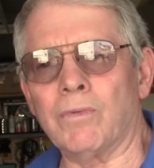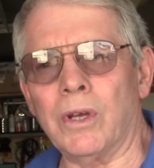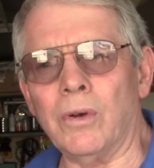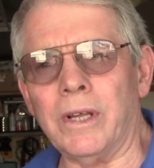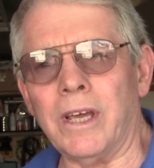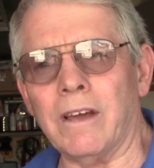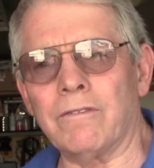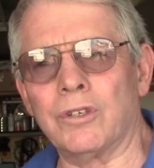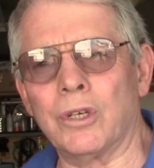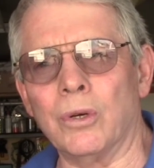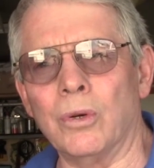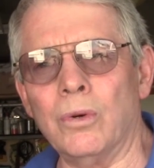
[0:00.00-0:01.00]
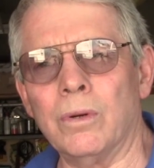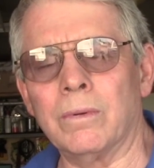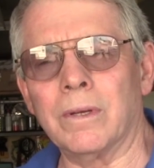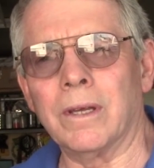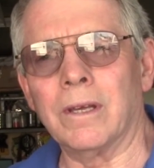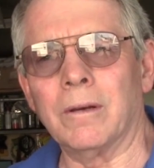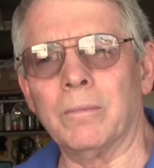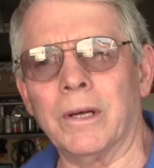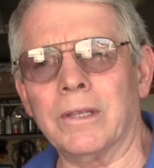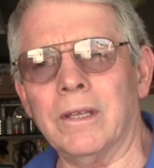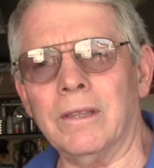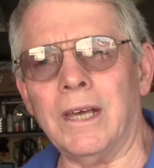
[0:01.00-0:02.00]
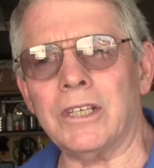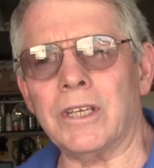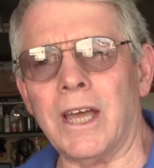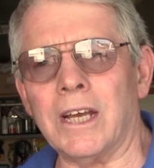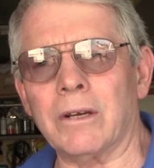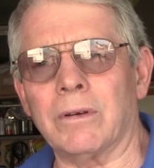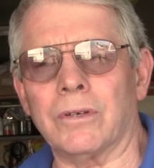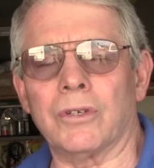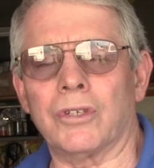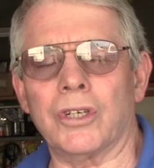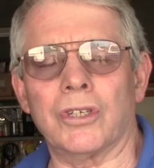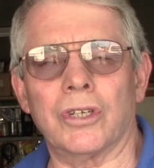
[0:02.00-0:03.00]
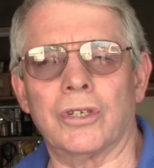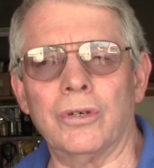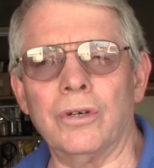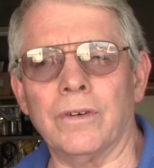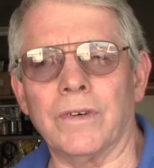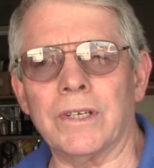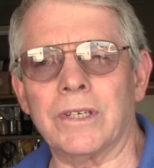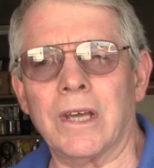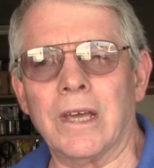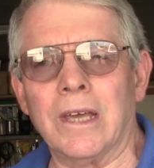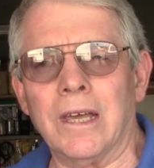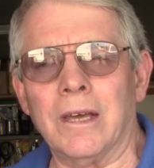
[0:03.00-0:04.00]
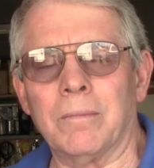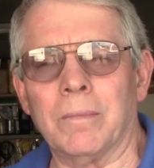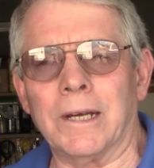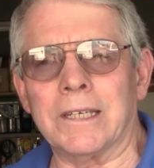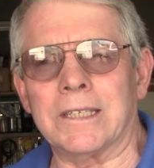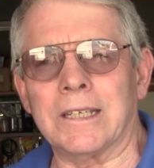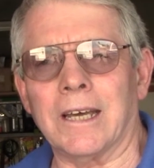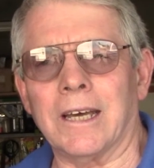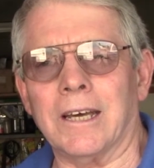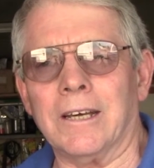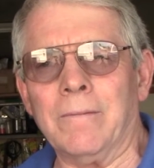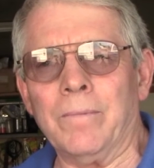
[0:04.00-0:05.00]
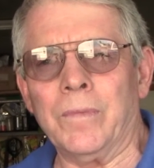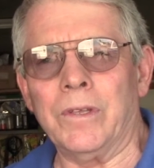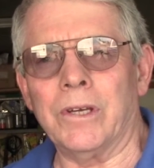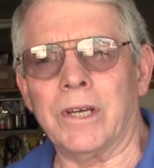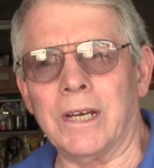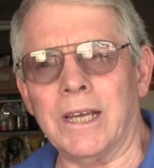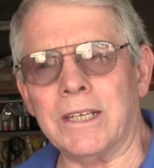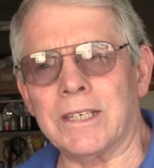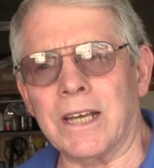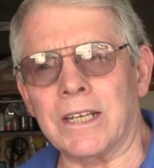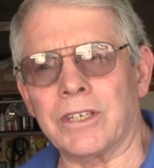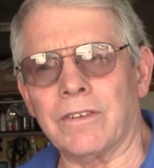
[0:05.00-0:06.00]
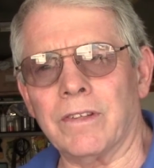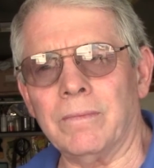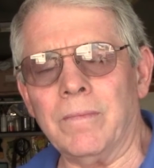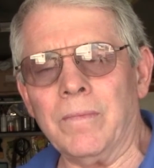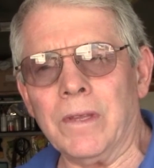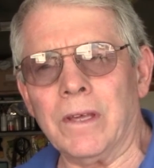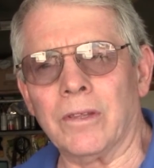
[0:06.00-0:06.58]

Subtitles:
We only have 2, but that's adequate. There's just the 2 of us, but you can get sets of them.